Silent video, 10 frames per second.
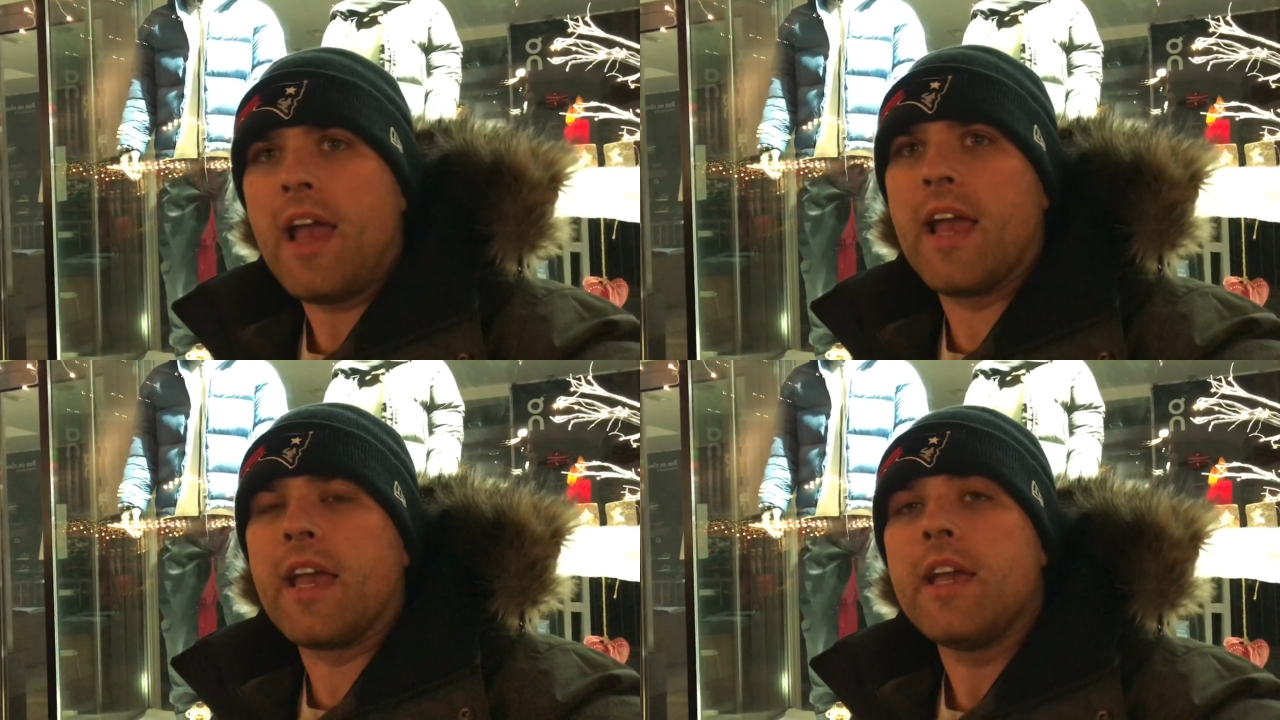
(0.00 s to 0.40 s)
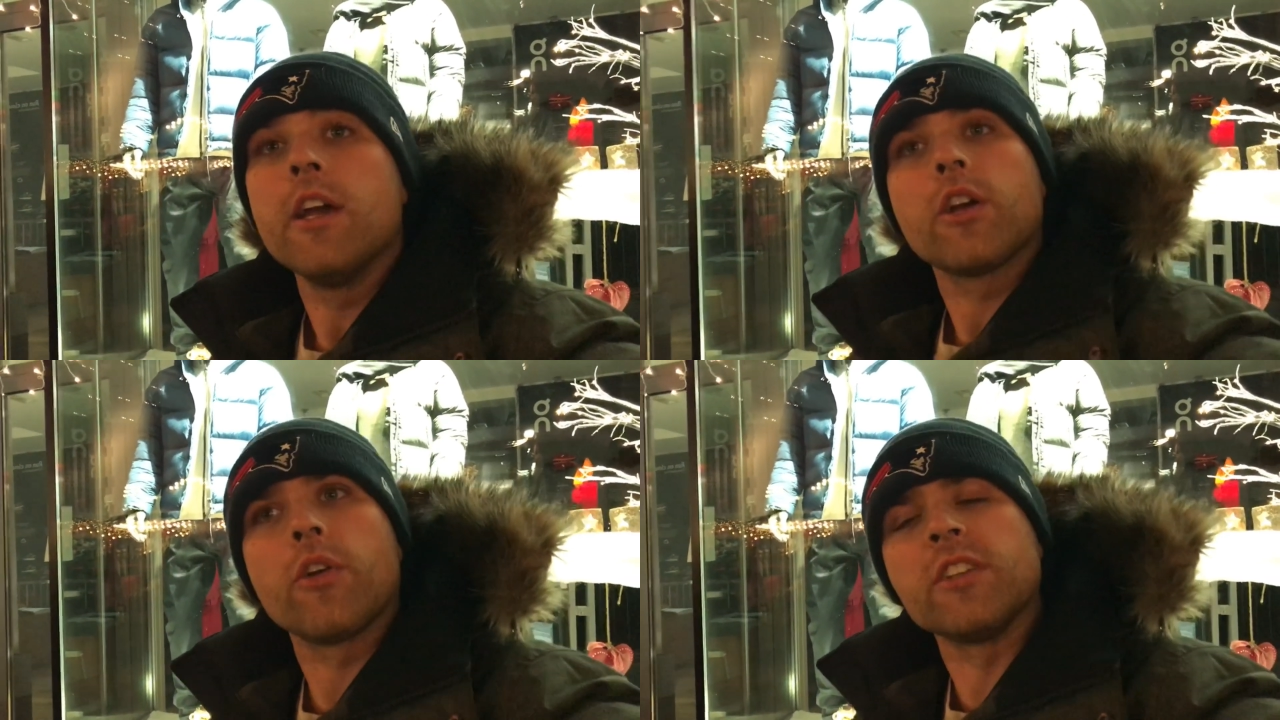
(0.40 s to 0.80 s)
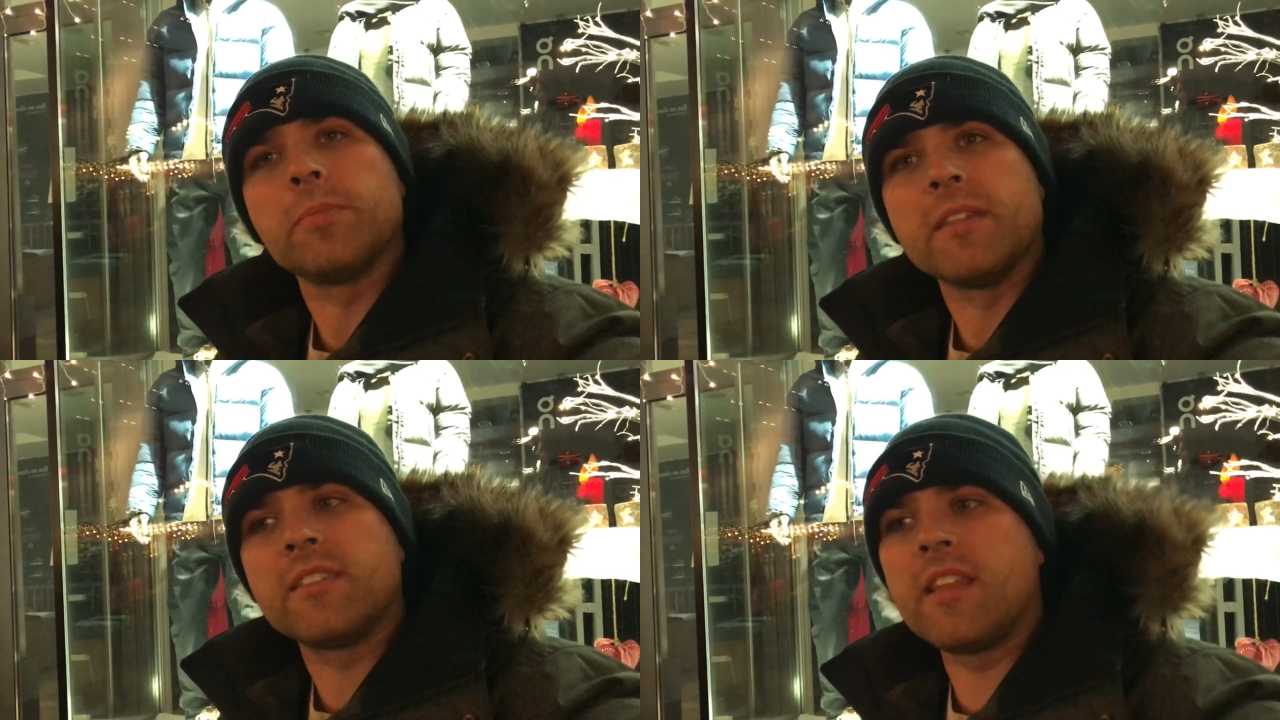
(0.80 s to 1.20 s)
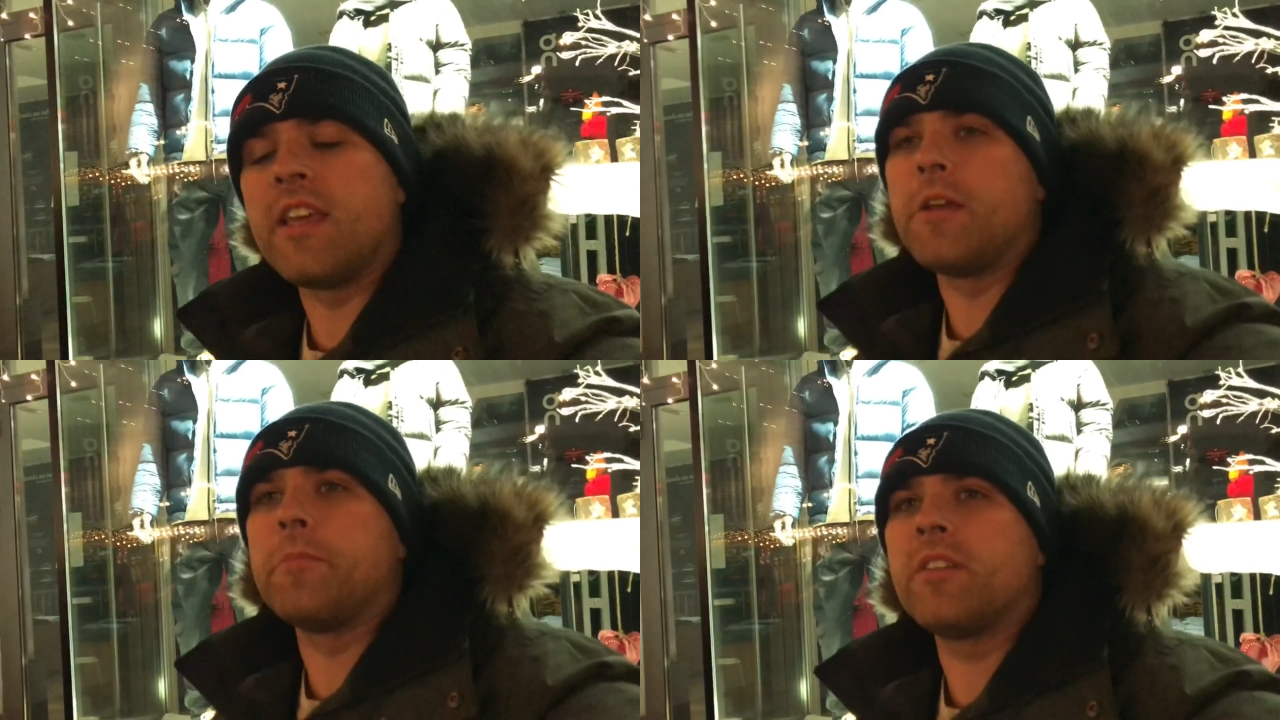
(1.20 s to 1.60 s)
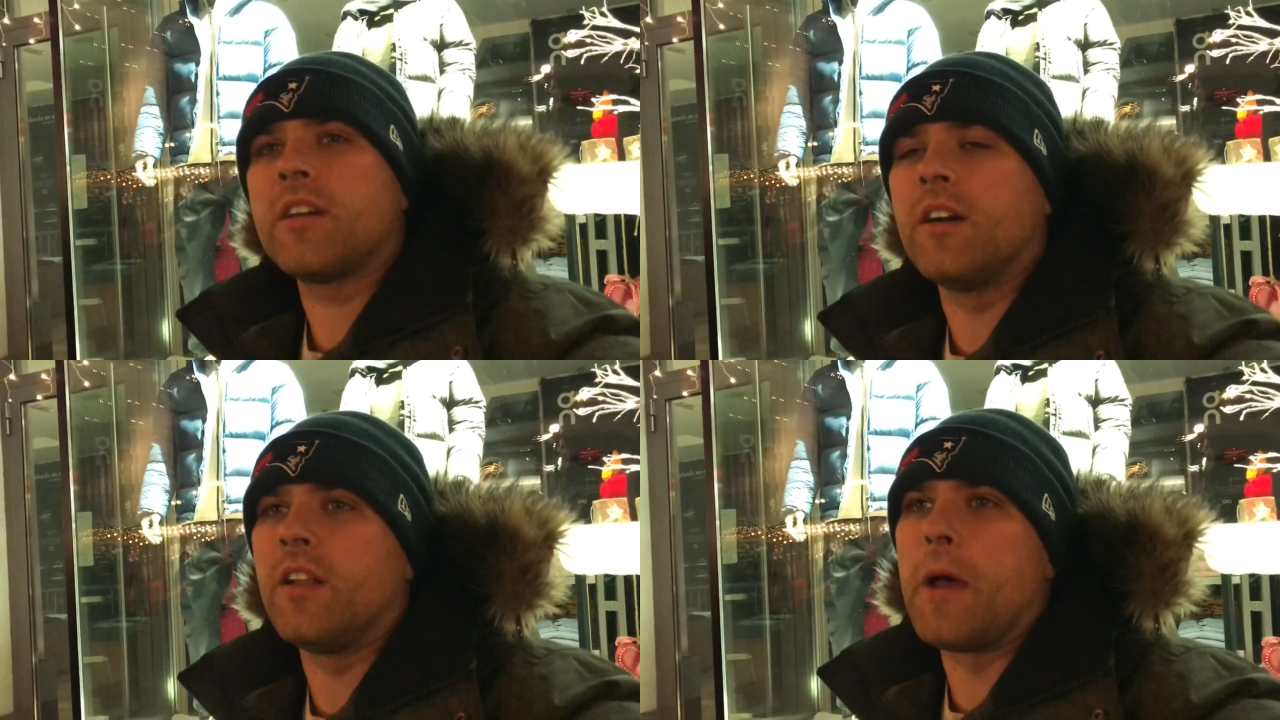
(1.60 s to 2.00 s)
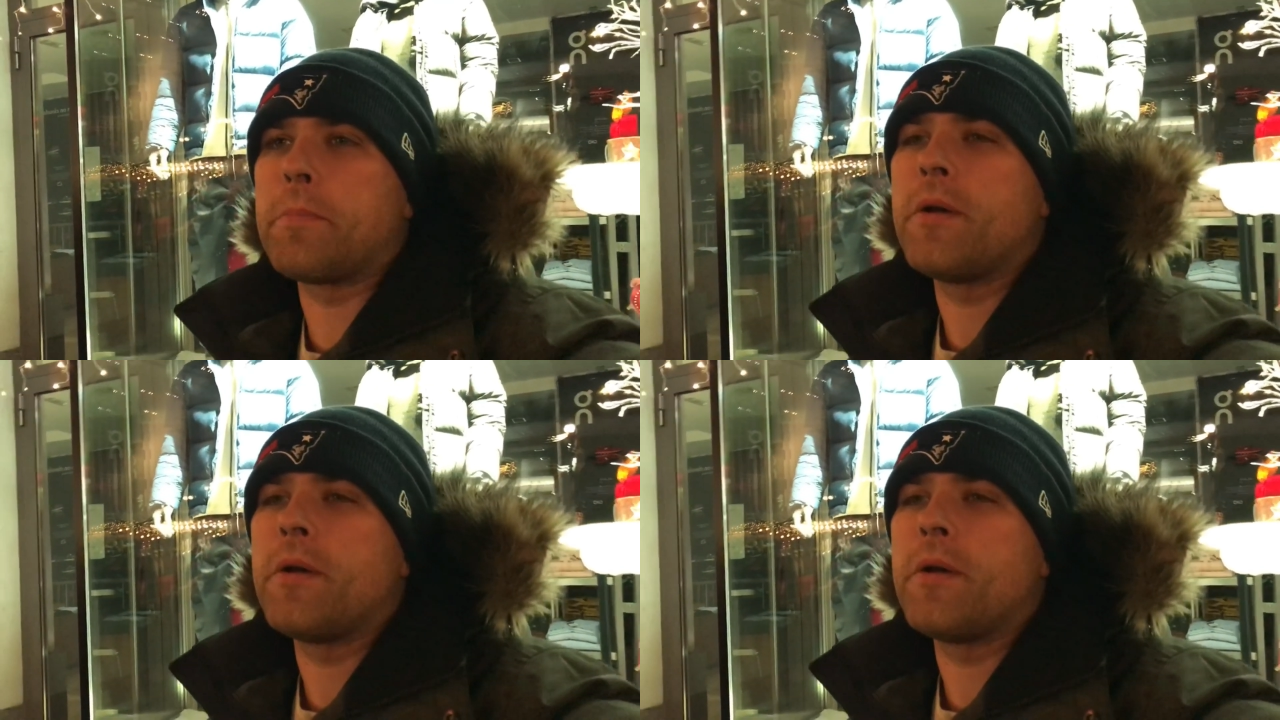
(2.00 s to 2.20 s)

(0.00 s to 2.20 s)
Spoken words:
a Christmas-themed clip.